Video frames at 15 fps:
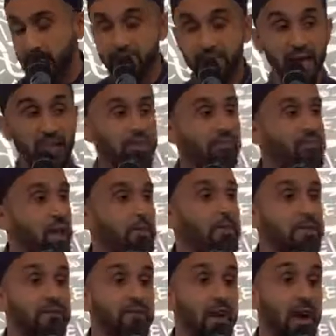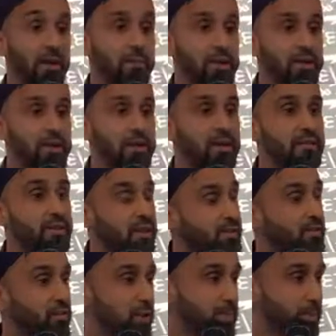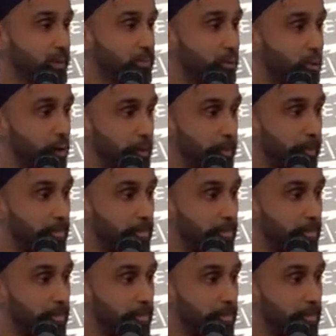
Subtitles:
that the family environment is extremely important.